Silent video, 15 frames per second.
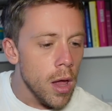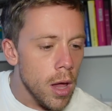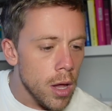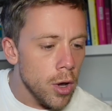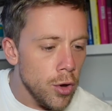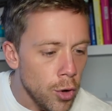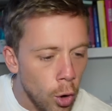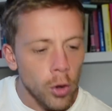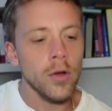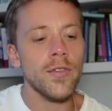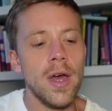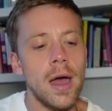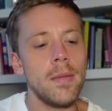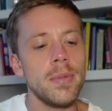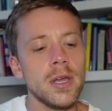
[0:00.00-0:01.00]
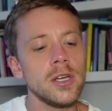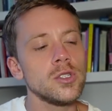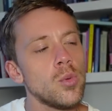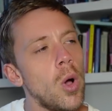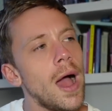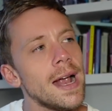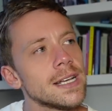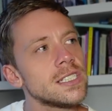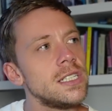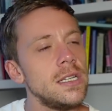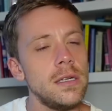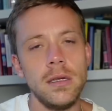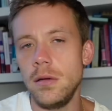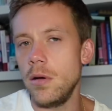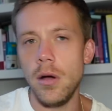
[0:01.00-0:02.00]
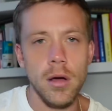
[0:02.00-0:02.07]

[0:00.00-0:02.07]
None of that, because what actually,